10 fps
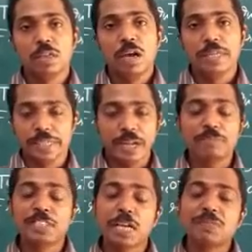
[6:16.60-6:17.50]
And the
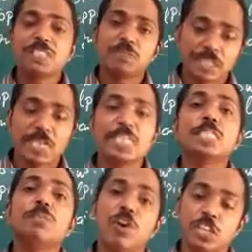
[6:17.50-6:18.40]
rough surface friction
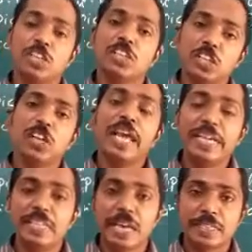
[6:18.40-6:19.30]
is more. You
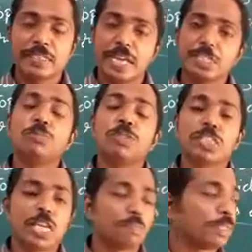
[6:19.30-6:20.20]
learned that than smooth
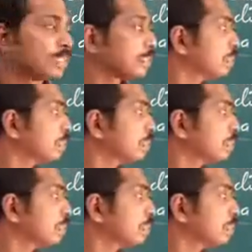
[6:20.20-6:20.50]
surface.